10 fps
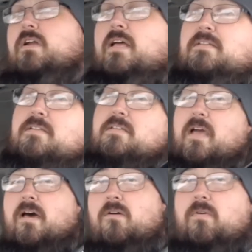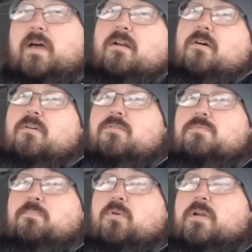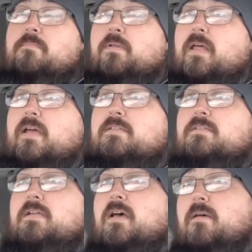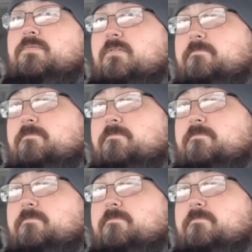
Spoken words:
to have to scout around all those pre-planned stops.